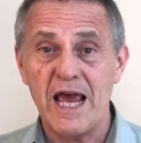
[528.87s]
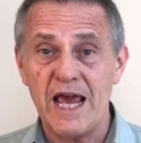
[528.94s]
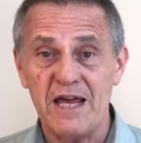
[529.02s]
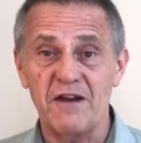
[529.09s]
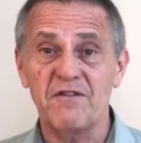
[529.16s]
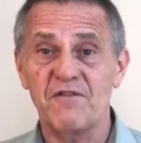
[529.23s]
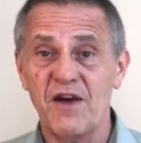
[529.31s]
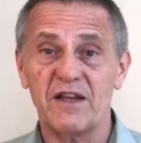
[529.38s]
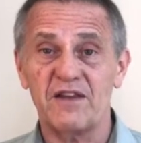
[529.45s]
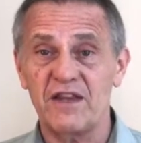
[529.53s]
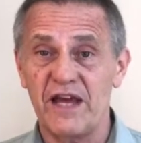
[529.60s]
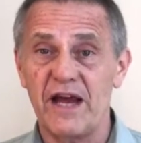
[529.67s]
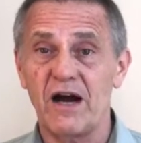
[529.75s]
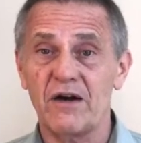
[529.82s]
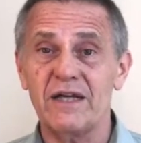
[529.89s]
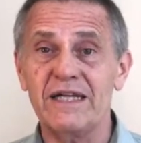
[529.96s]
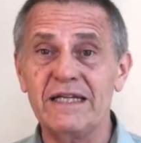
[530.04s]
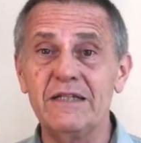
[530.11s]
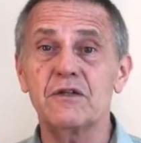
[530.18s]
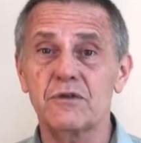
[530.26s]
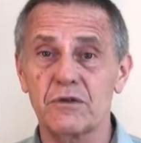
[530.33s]
in effect, they are
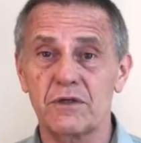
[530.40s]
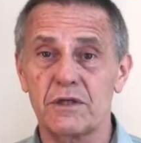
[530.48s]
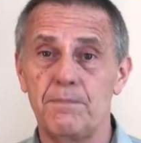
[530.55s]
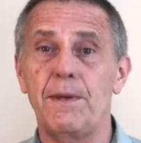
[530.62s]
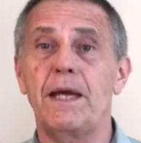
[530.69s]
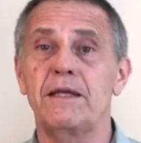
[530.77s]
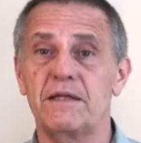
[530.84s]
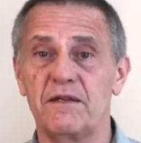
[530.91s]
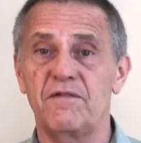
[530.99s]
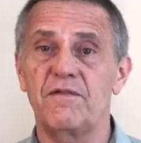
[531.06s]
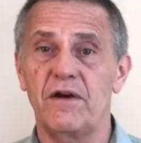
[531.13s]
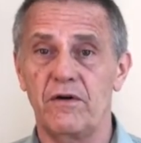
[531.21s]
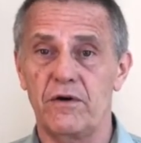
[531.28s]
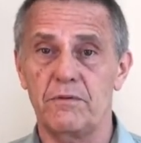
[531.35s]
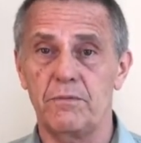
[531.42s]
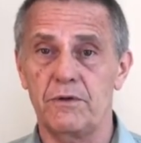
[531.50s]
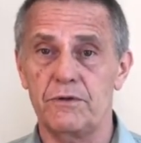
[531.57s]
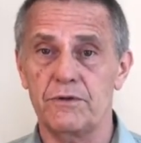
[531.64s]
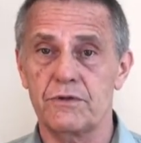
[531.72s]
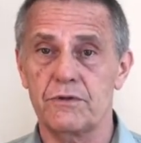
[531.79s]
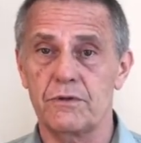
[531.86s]
interdependent
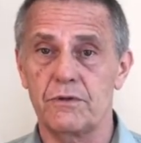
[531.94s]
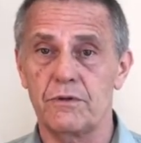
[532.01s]
variables.